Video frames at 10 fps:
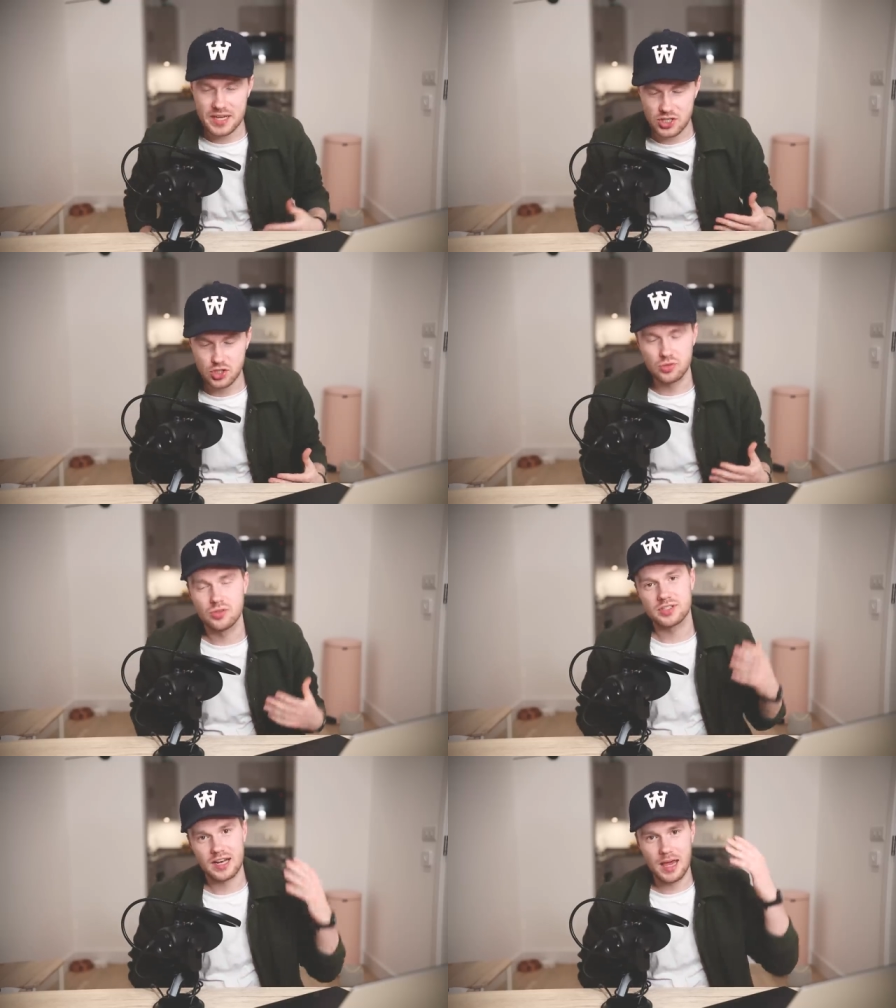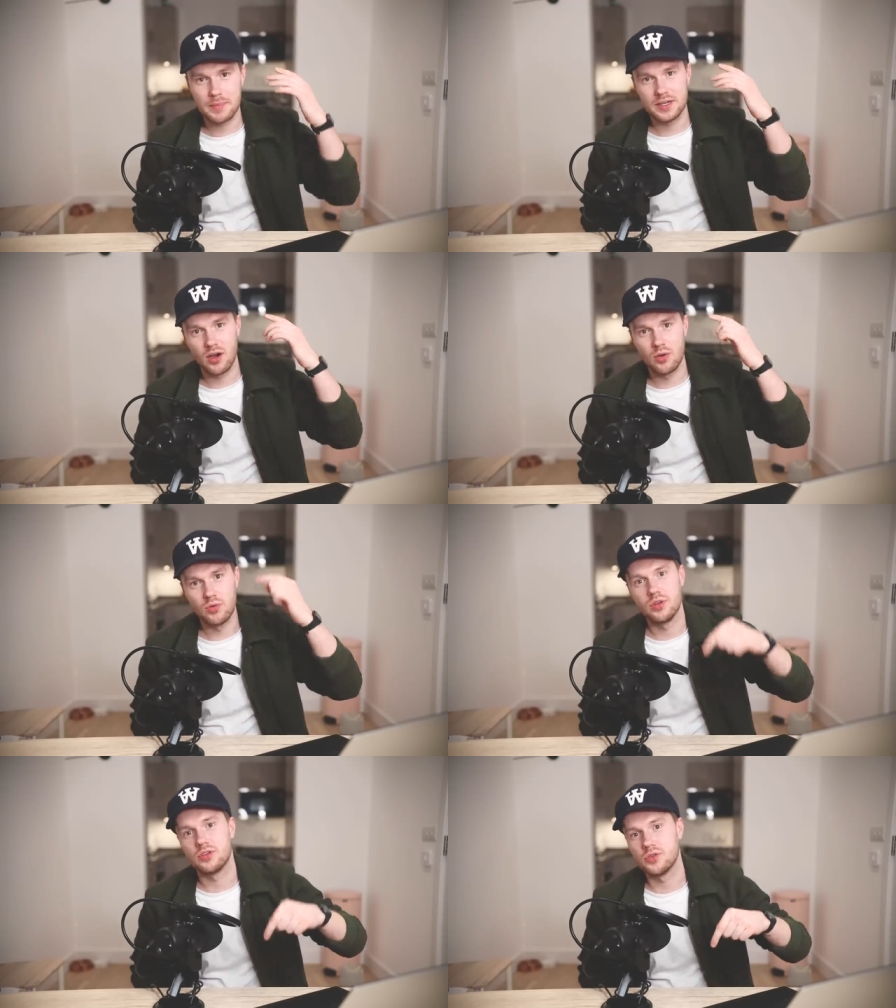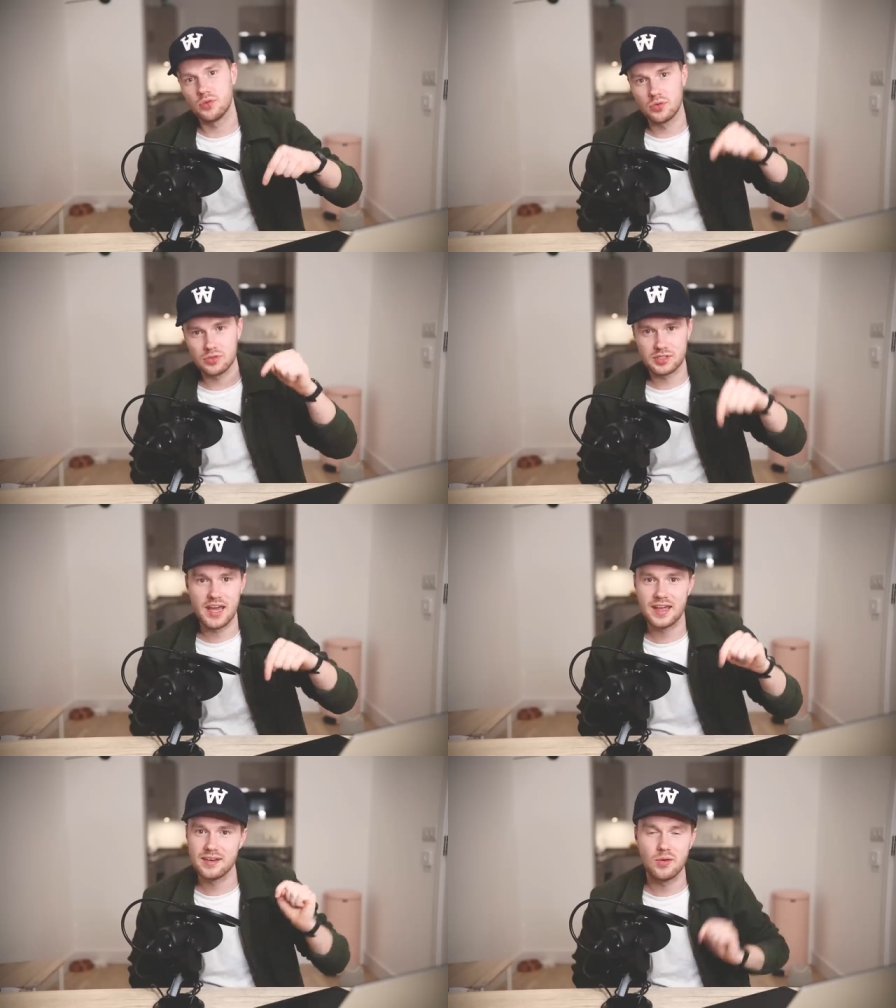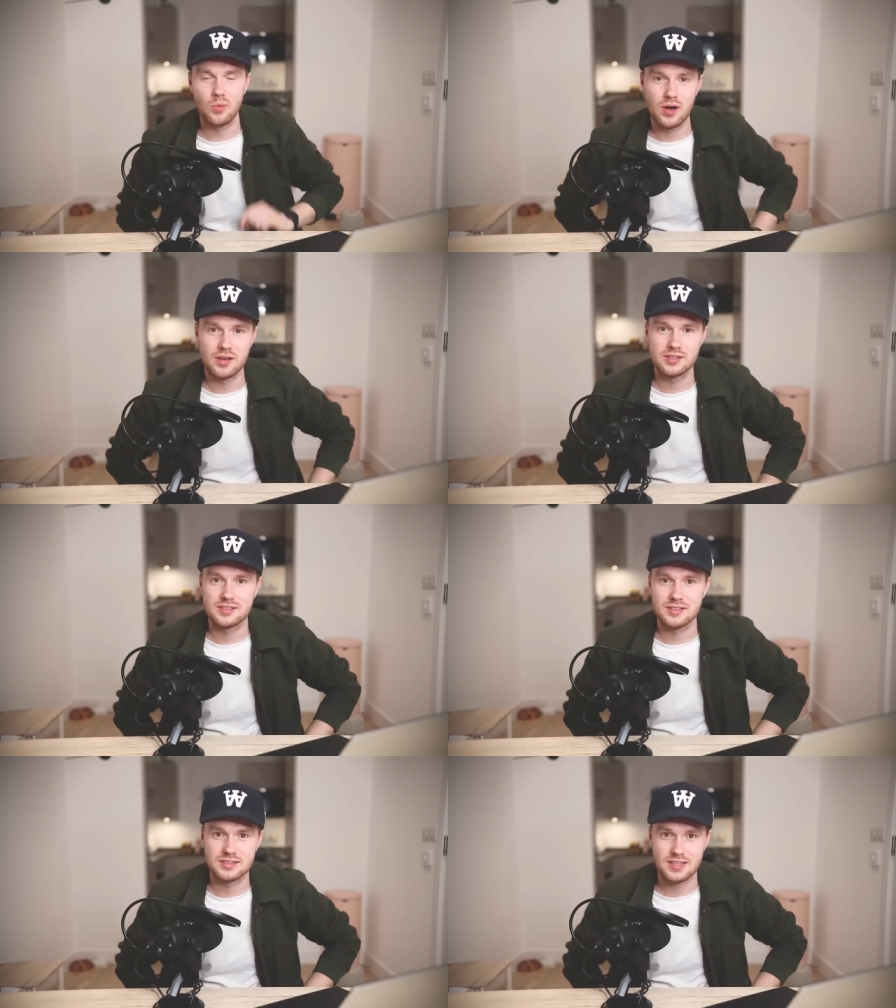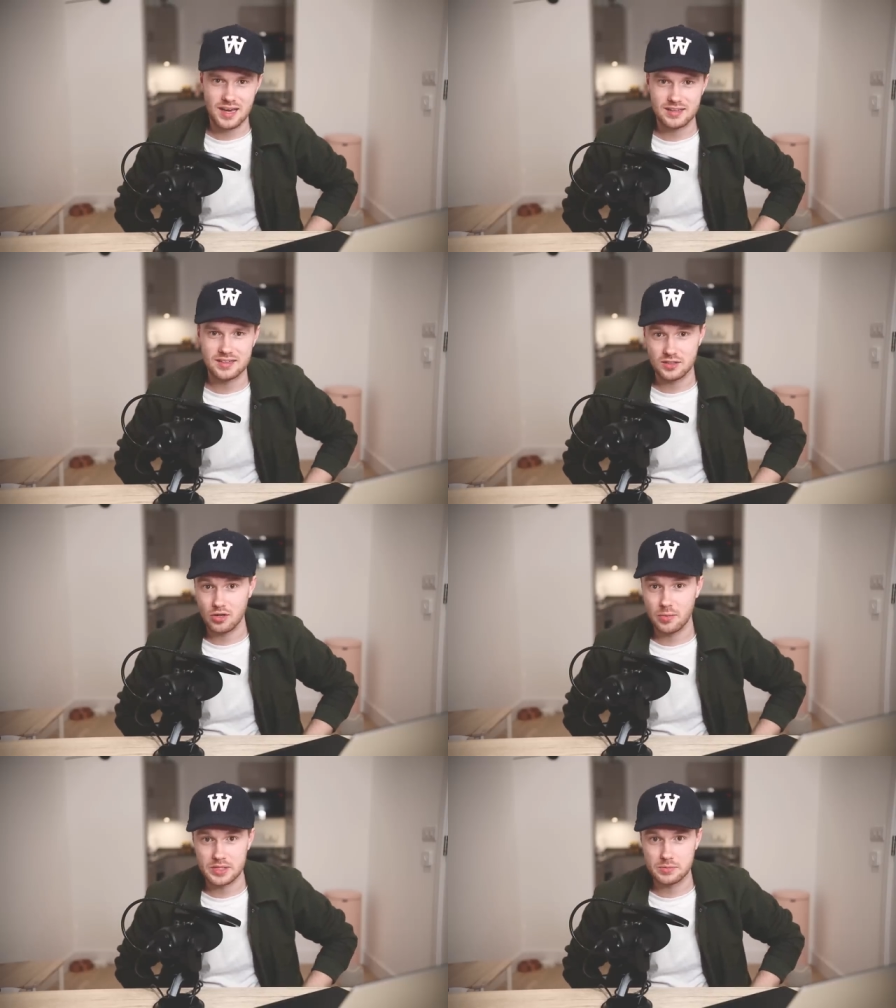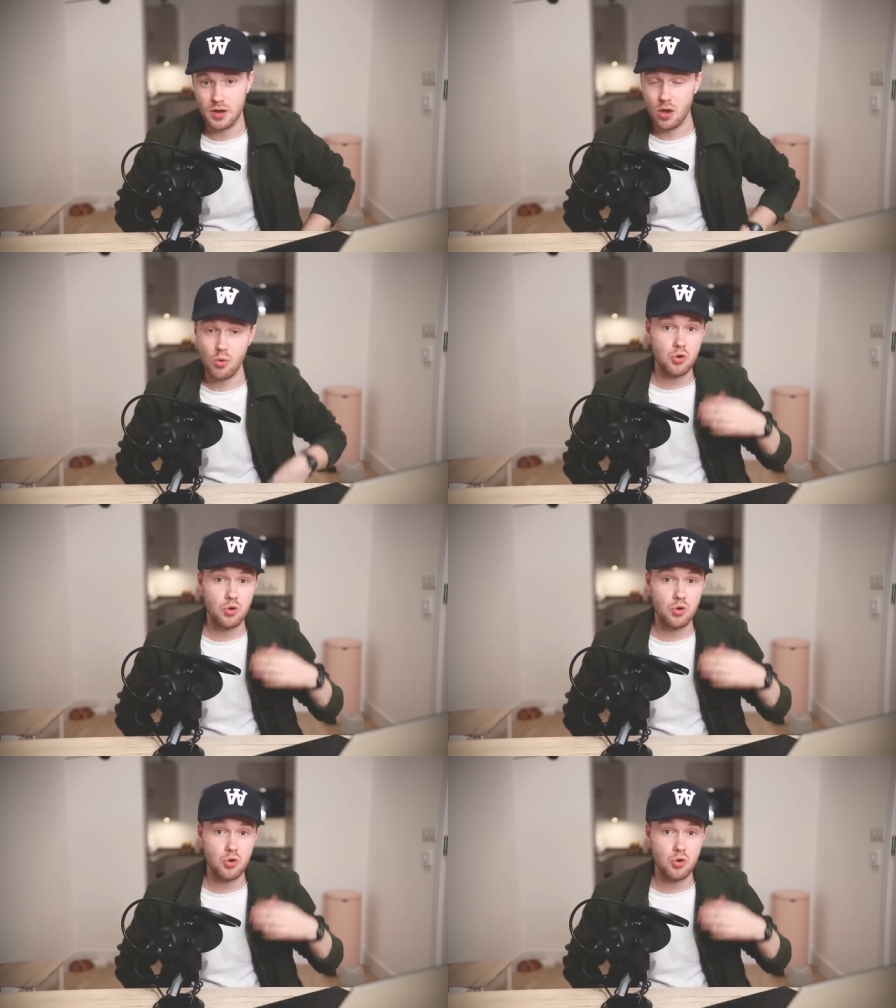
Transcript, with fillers: Be sure to let me know your 10 worst down in the comments below,